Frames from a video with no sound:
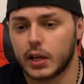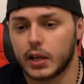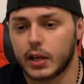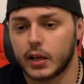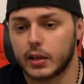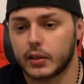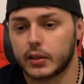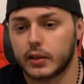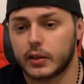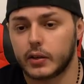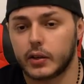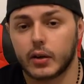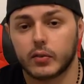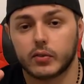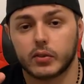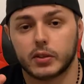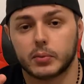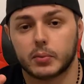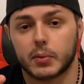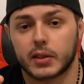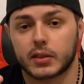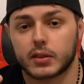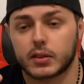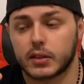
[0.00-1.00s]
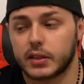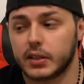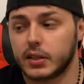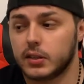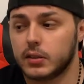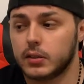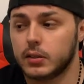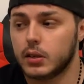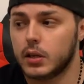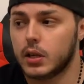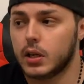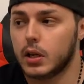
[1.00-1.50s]
that are heavily
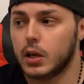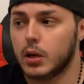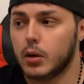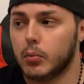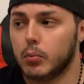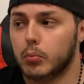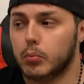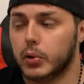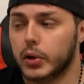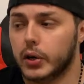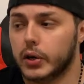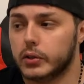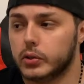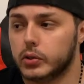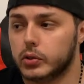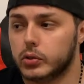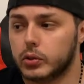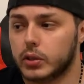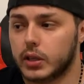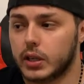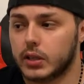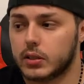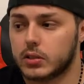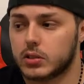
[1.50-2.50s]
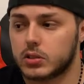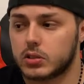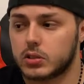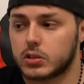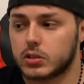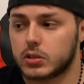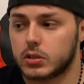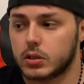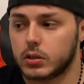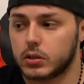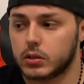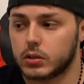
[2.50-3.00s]
mentholated. but you do get
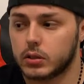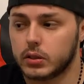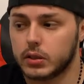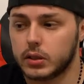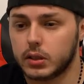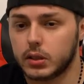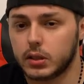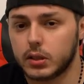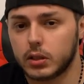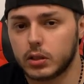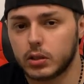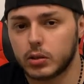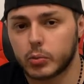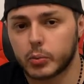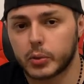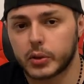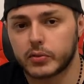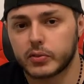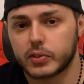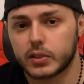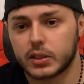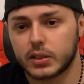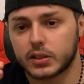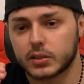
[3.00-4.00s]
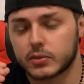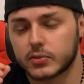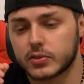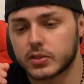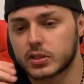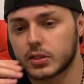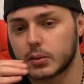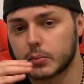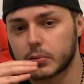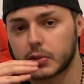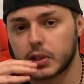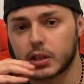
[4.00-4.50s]
a little bit of a hint of
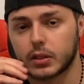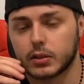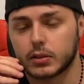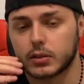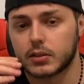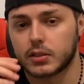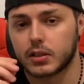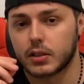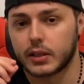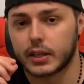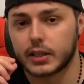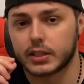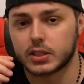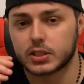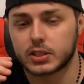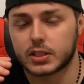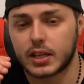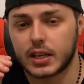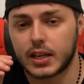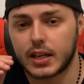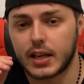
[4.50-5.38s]
something on the tongue. I just